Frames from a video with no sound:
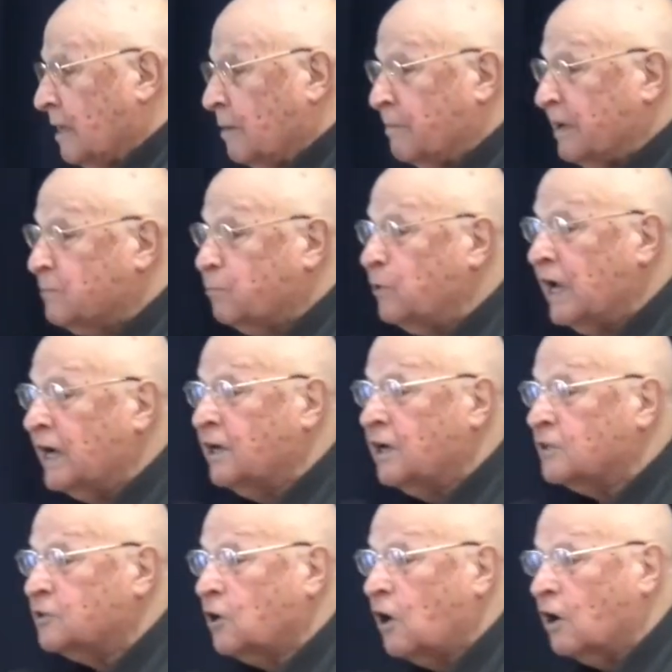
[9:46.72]
But we are
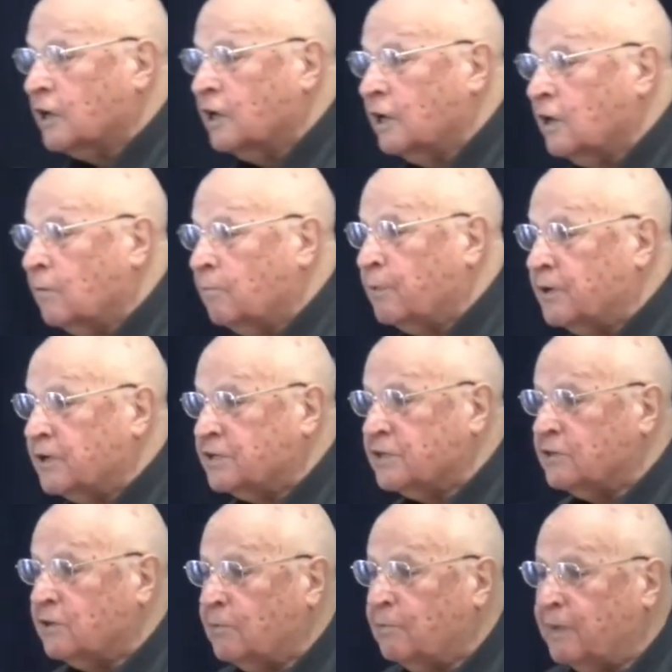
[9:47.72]
not talking on
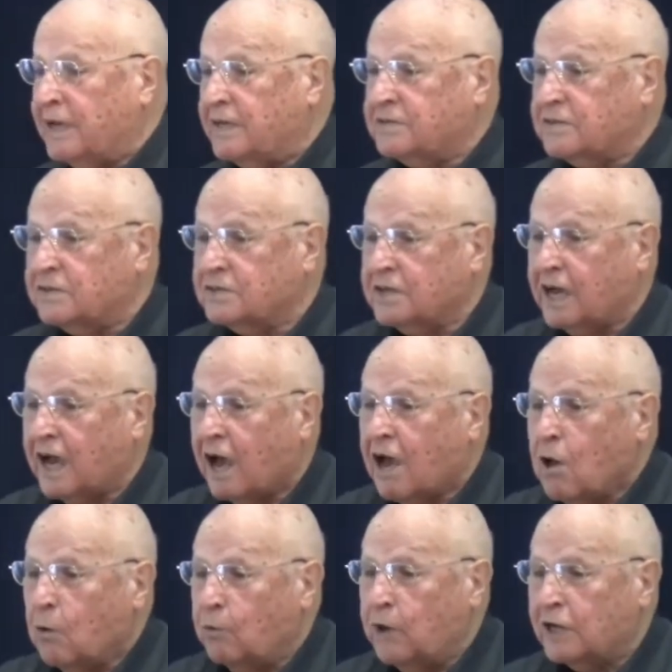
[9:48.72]
personal basis here.
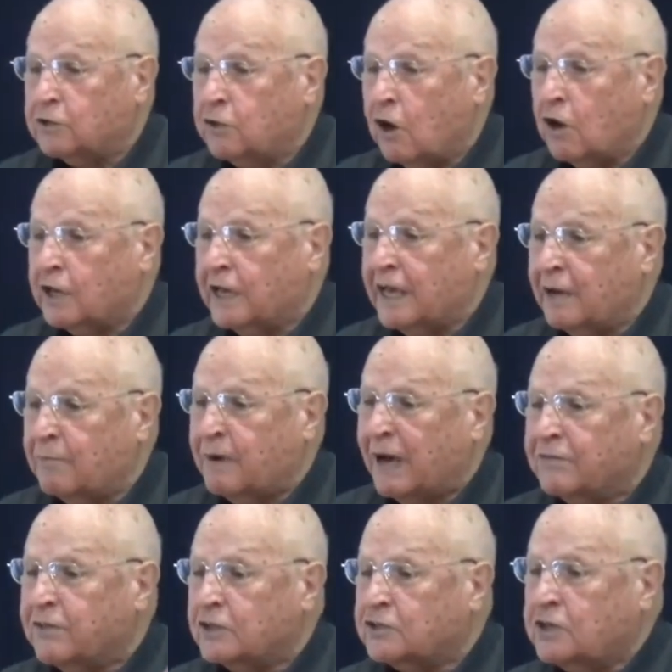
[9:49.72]
We are talking
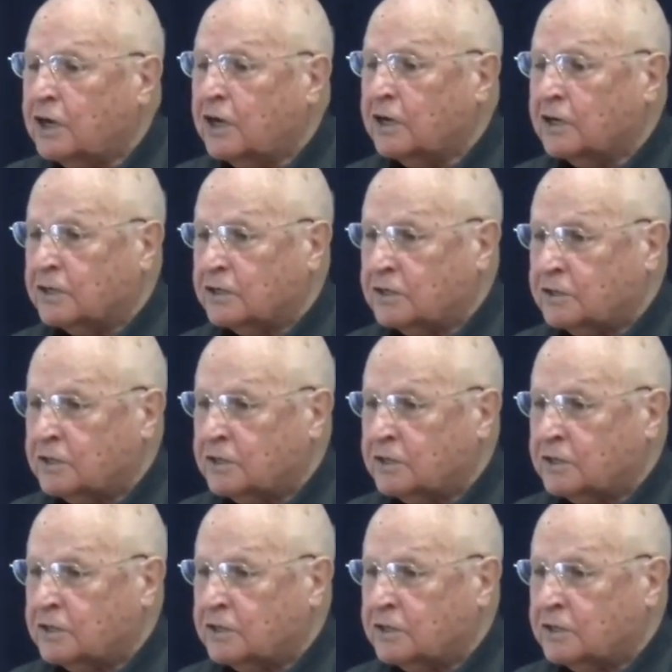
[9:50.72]
about the church,